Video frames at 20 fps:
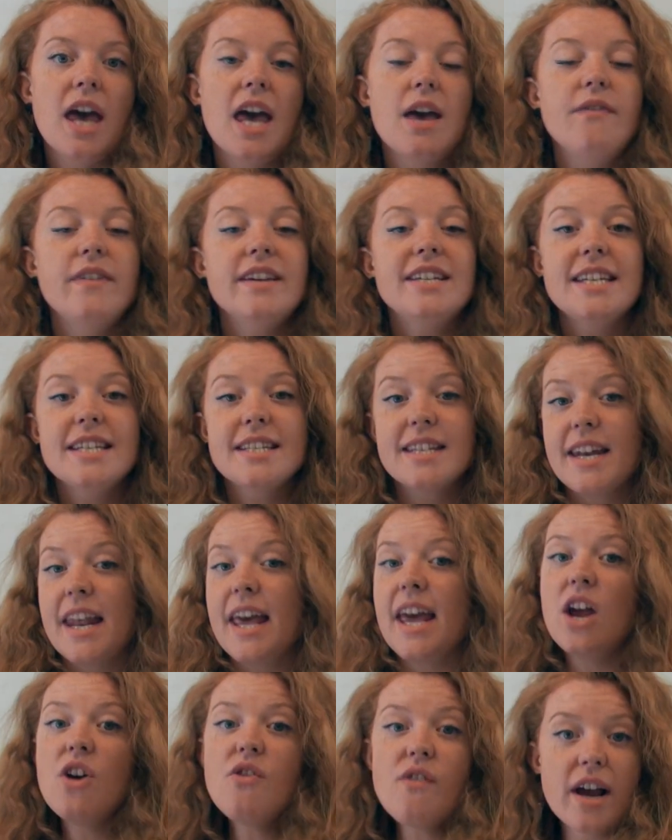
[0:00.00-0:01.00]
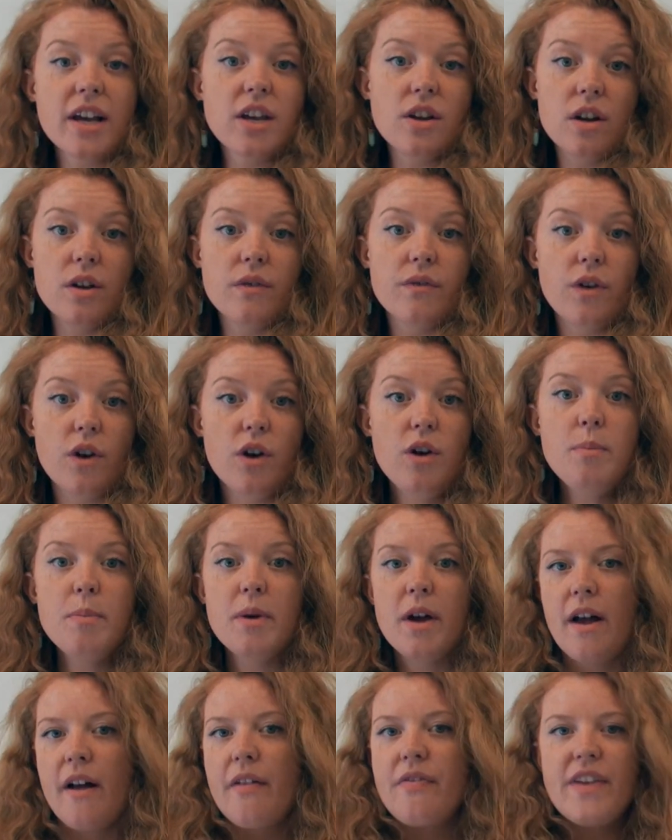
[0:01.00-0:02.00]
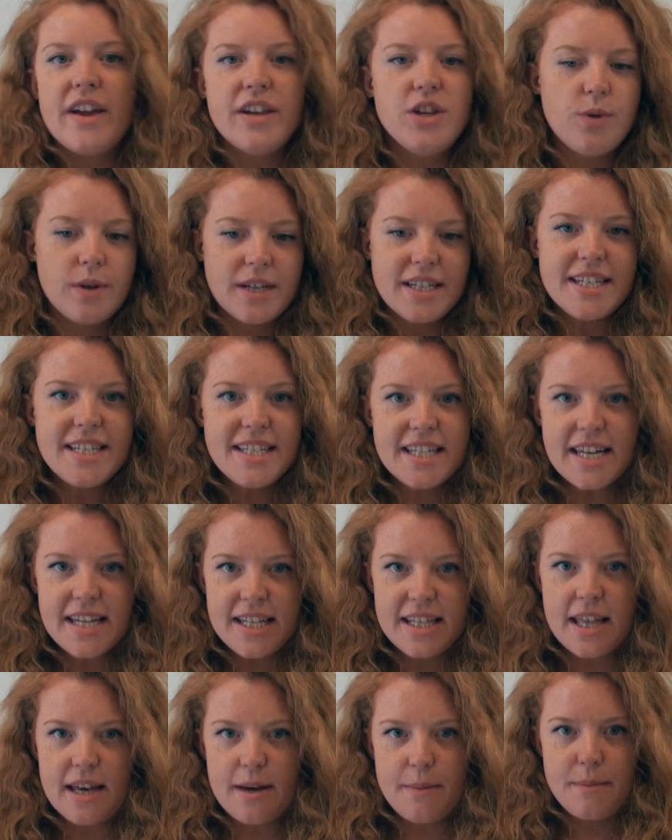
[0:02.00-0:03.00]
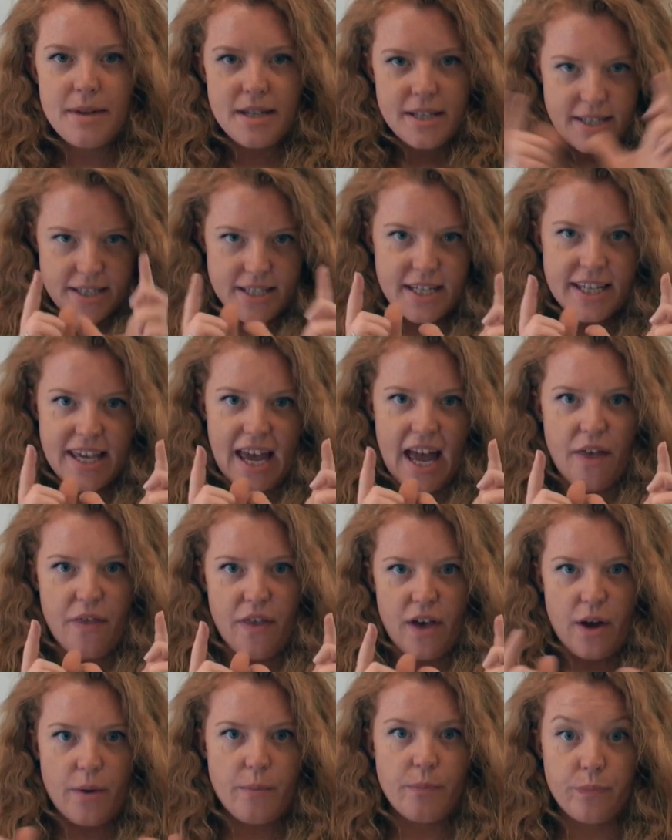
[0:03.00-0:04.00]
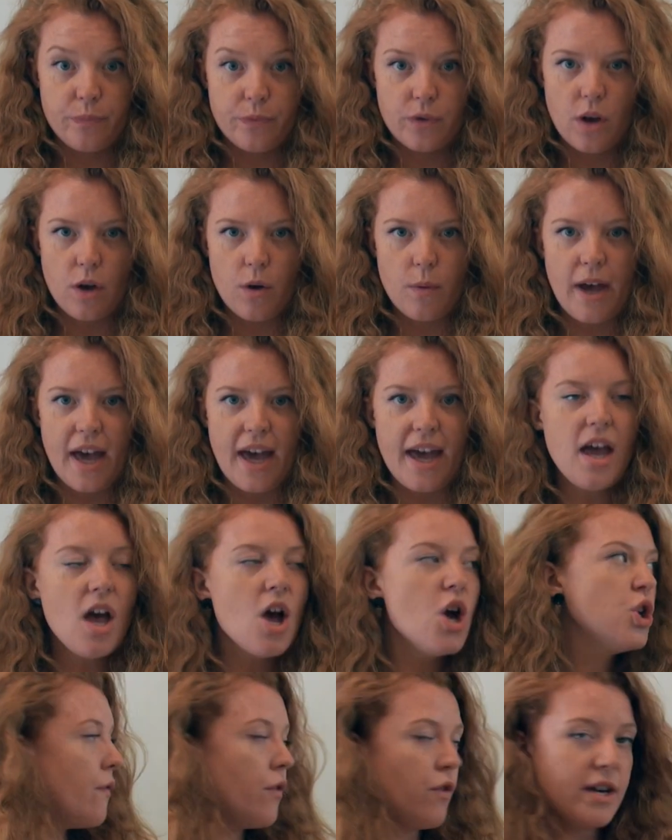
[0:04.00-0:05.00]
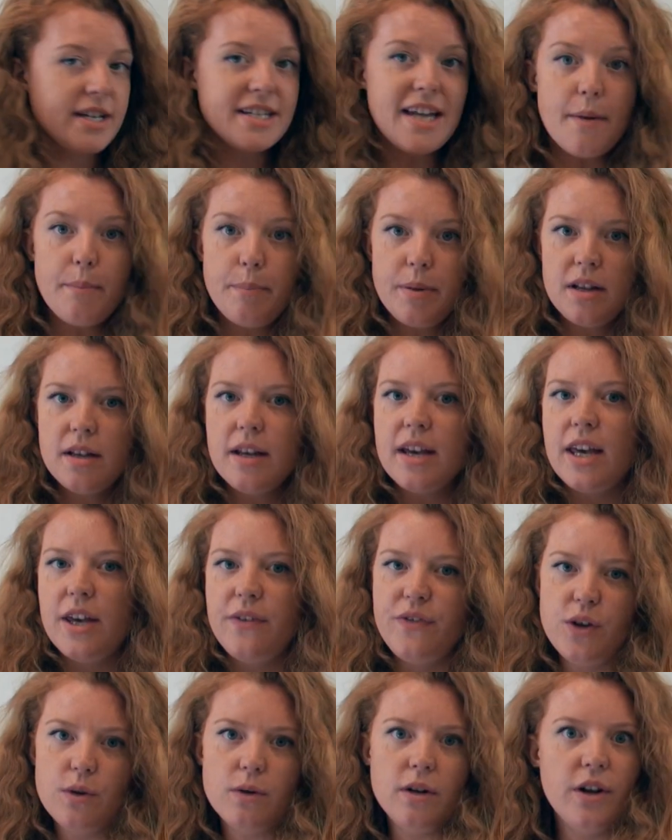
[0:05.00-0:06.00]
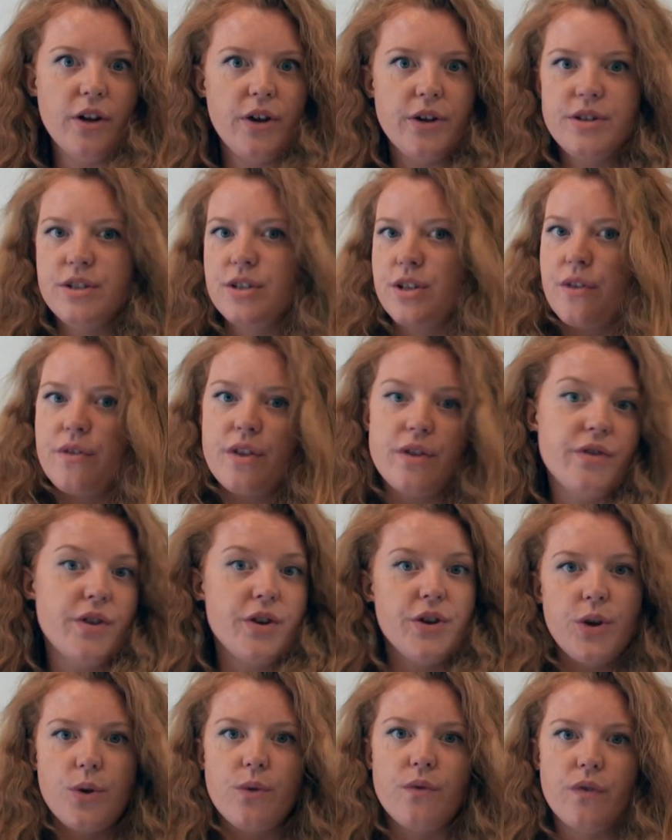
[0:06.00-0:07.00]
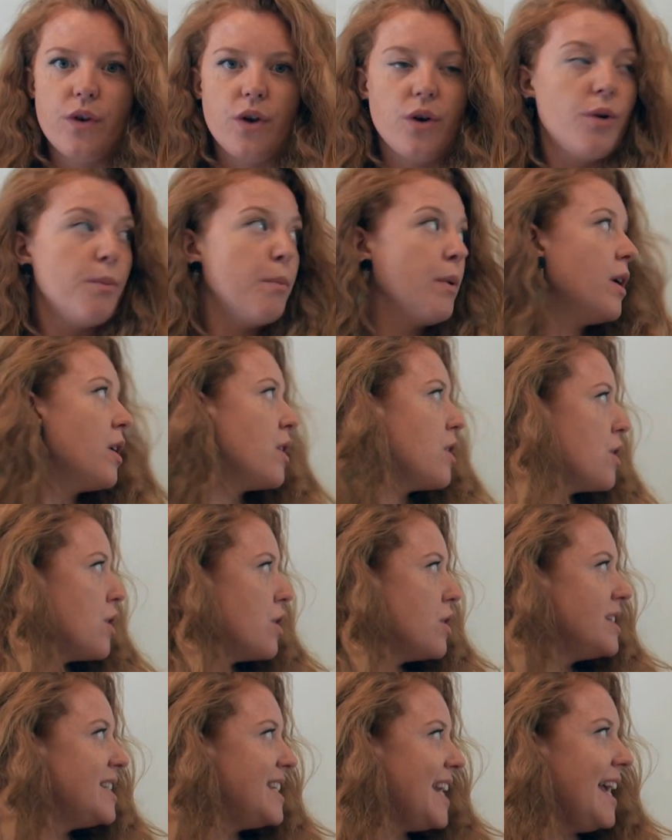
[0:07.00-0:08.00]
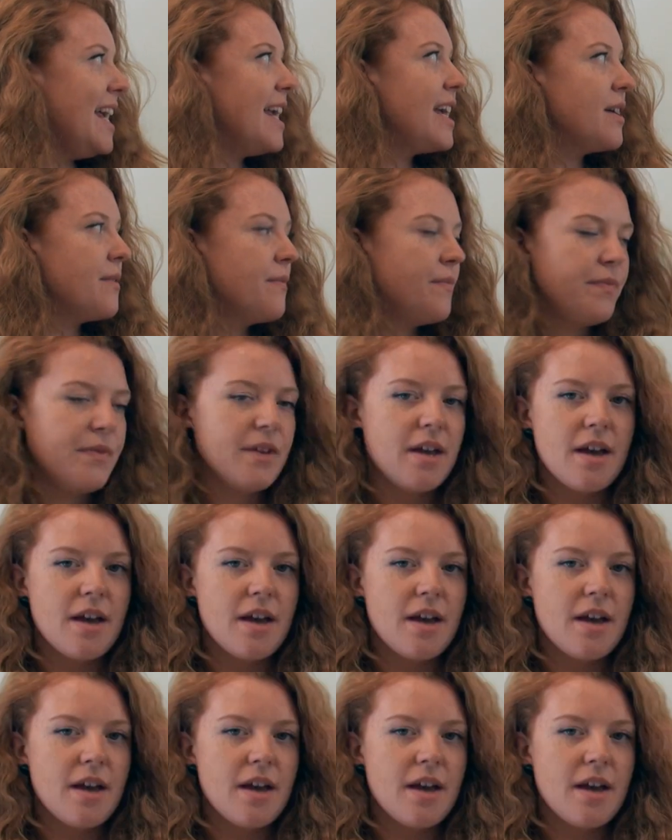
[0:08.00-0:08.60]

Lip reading: If it is an irregular verb, then you can study them together, okay? For example, if you learnt the new verb take,